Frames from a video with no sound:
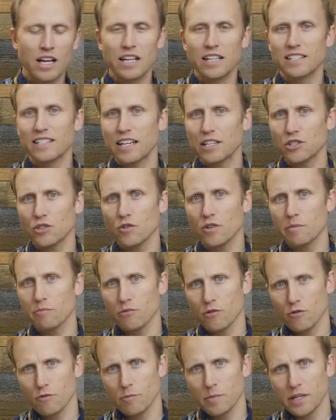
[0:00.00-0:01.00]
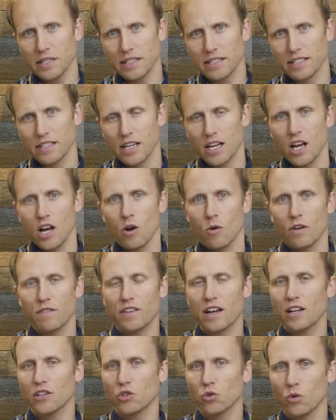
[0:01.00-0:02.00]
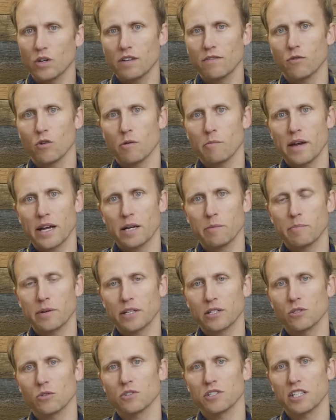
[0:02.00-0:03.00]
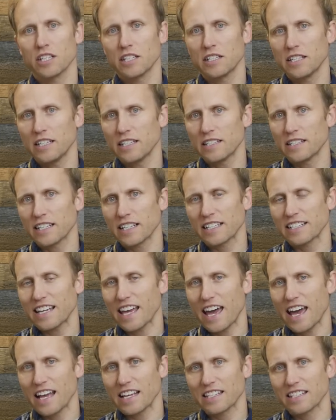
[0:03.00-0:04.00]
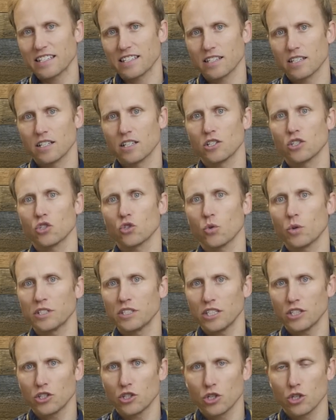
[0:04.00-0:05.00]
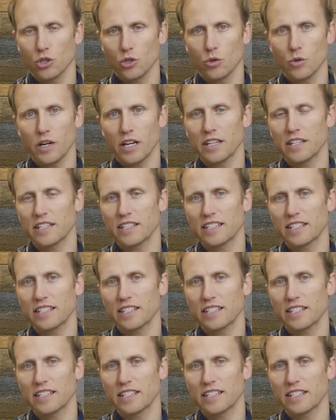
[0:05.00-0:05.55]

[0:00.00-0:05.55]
Sensor improvements, we've got 24 megapixels in the T6S, 22 in the